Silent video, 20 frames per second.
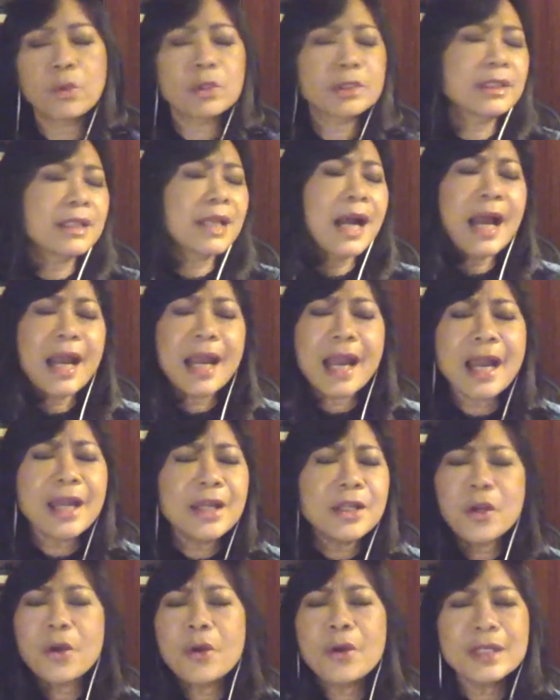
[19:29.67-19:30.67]
important.
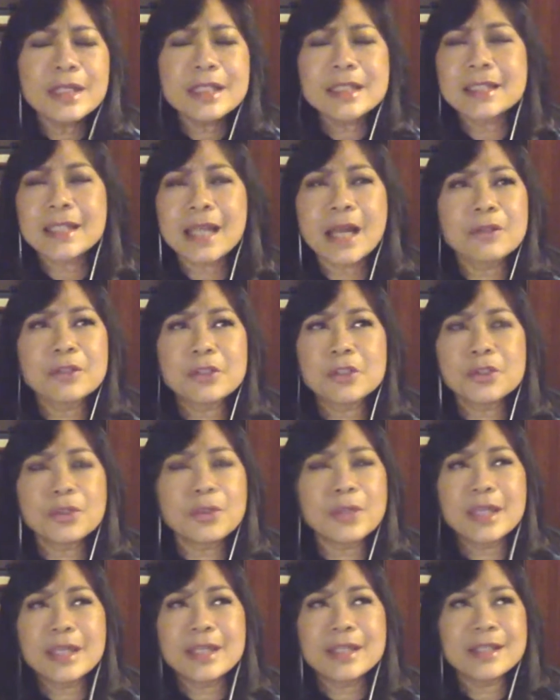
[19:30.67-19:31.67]
I know this sounds
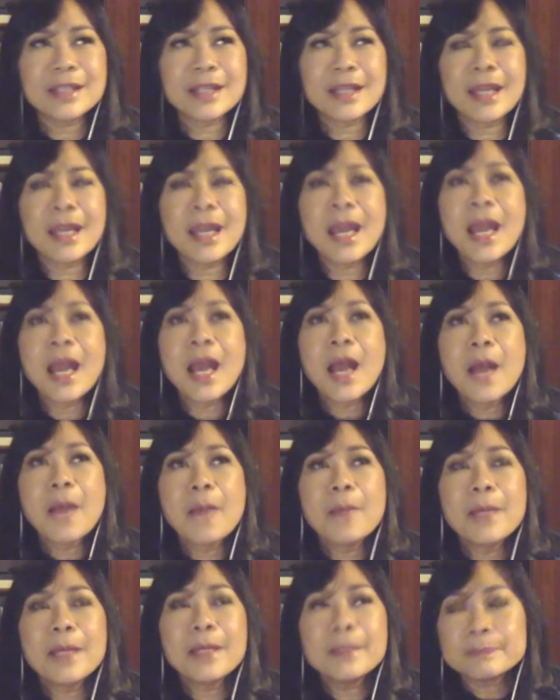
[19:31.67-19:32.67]
too easy,
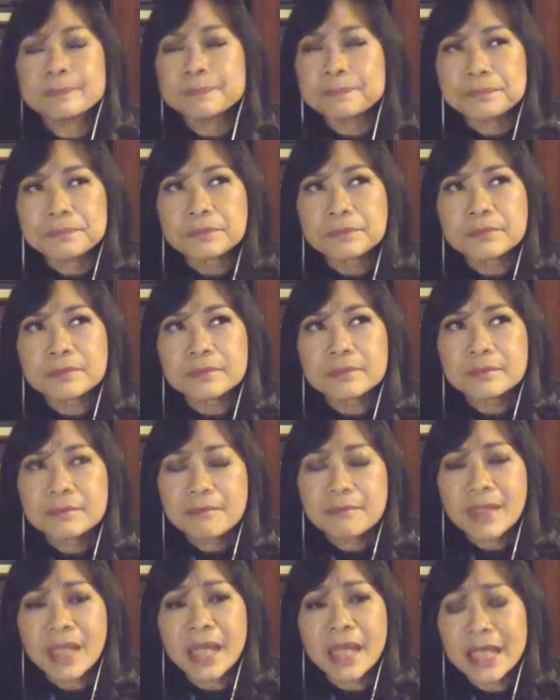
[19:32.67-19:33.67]
but
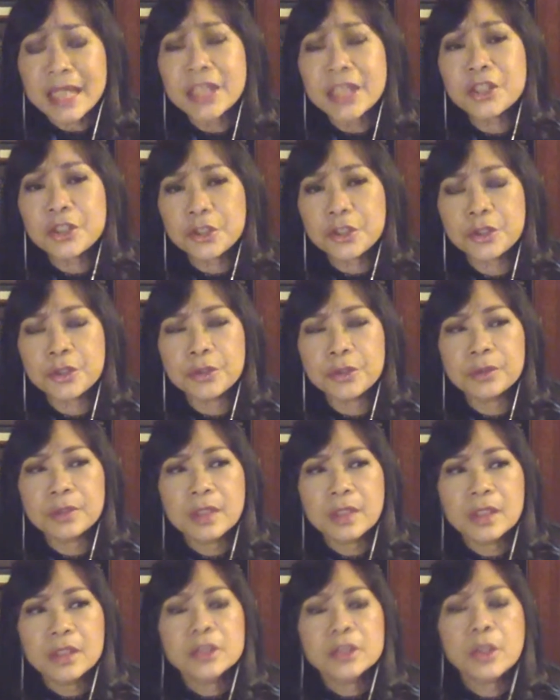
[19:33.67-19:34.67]
it is
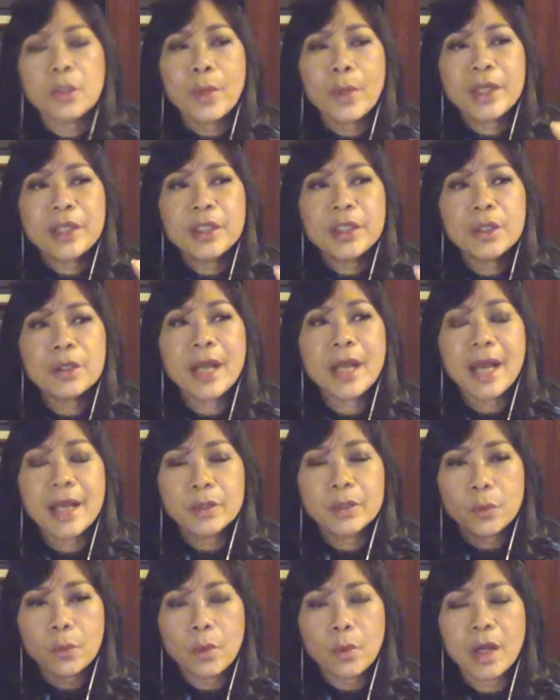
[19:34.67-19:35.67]
true. So when you're
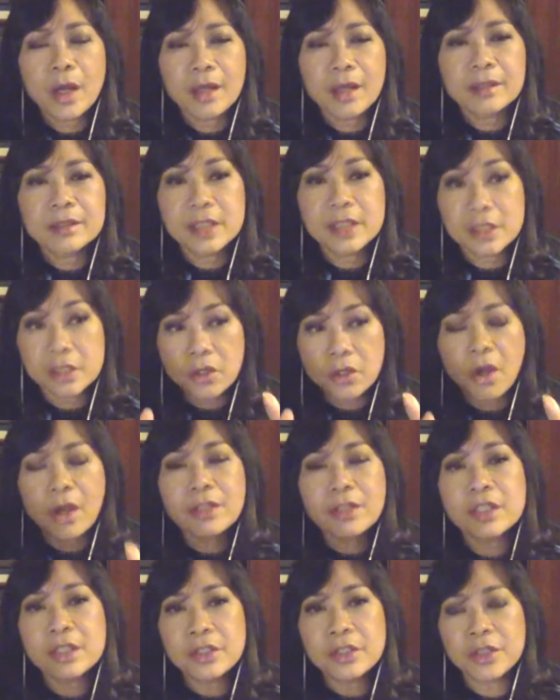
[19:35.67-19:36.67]
at work, just
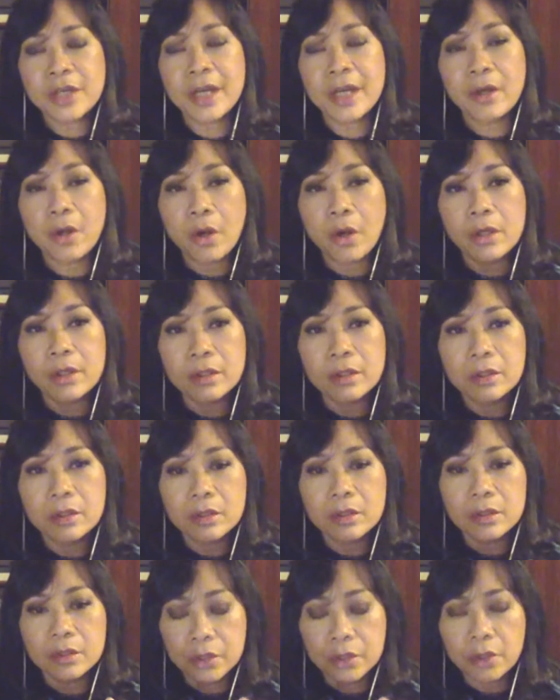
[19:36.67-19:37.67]
concentrate on
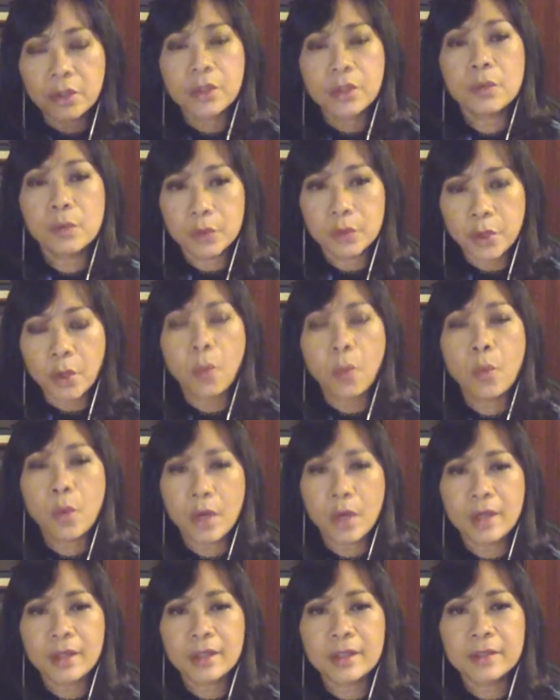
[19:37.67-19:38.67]
your
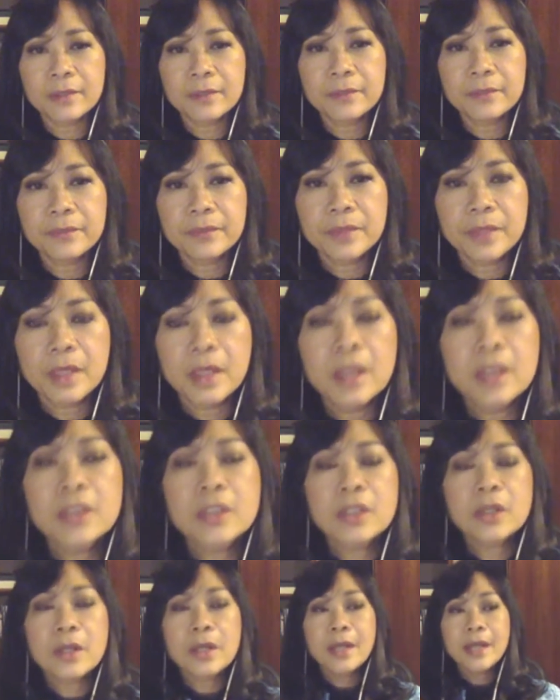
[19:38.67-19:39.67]
work. Mm-hmm.
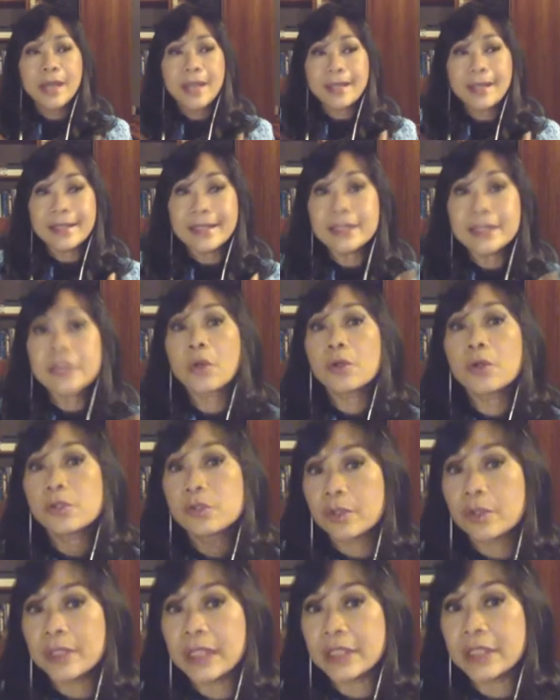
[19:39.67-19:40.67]
So, and this
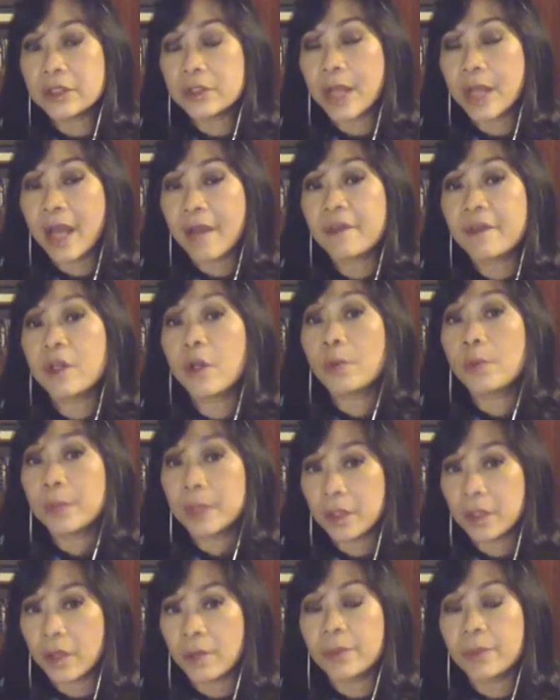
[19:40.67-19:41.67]
also needs to have an
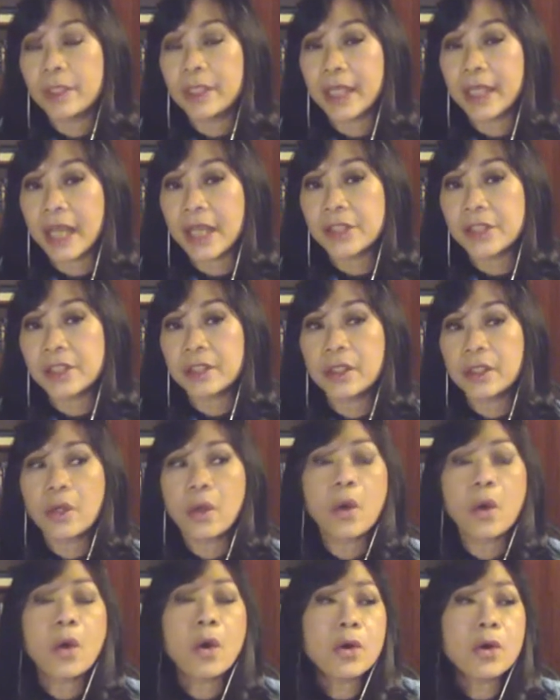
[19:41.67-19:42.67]
open
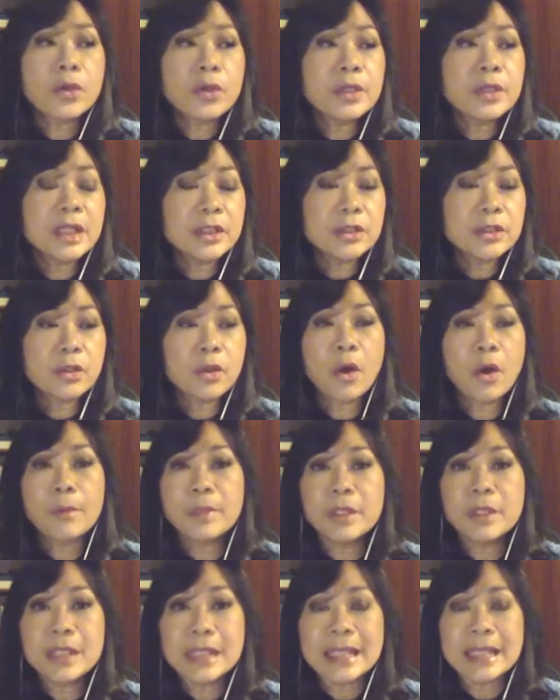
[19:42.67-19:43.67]
communication. You need to
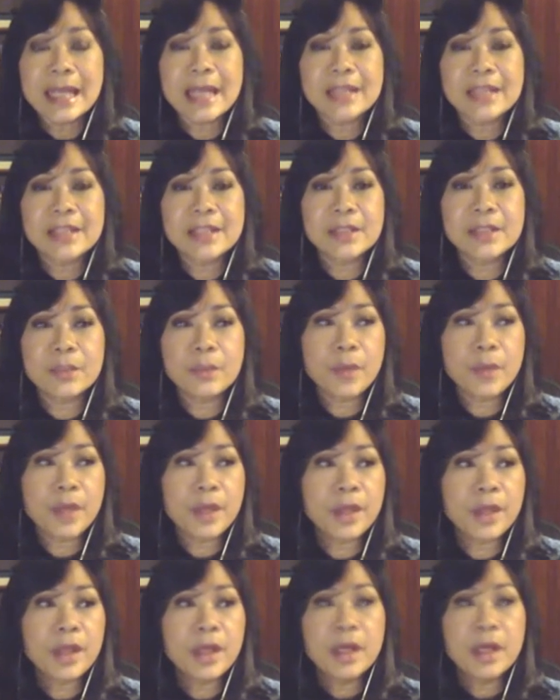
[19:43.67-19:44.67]
communicate it
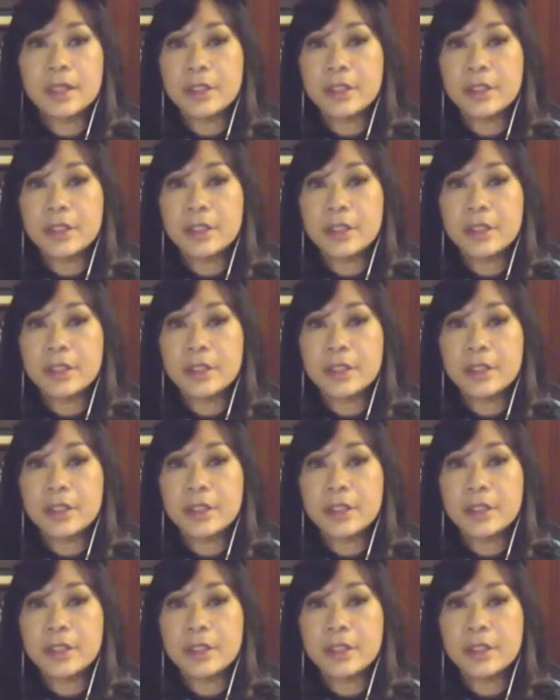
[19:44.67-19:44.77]
with